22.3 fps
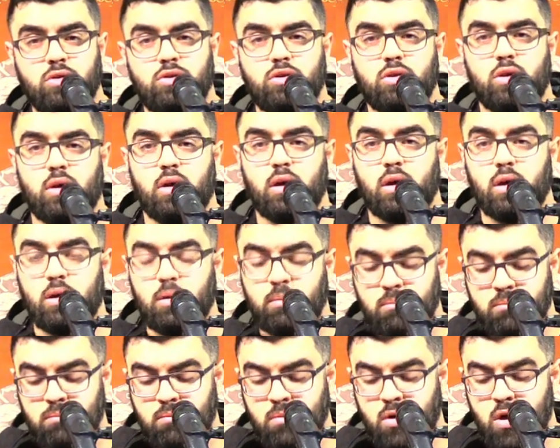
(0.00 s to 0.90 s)
To
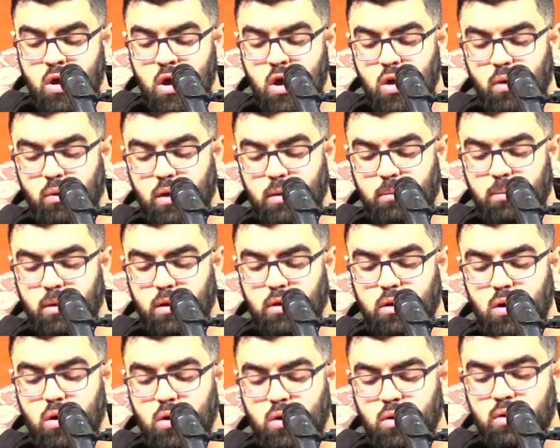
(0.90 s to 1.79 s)
him we
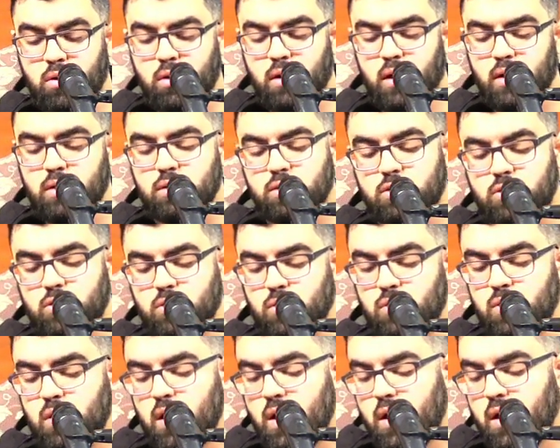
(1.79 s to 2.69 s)
belong, and
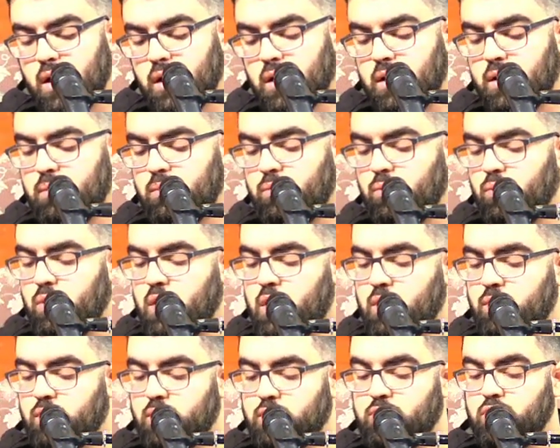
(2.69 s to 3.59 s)
to him we
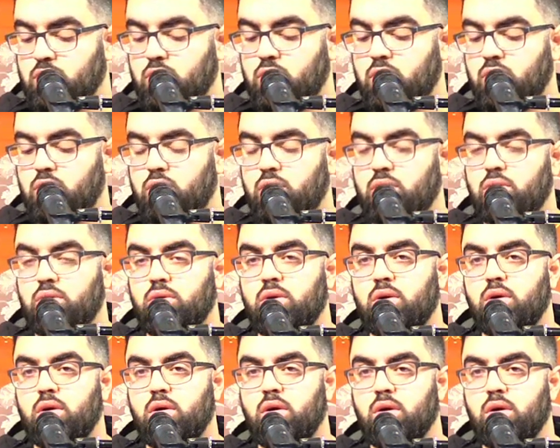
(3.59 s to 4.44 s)
return.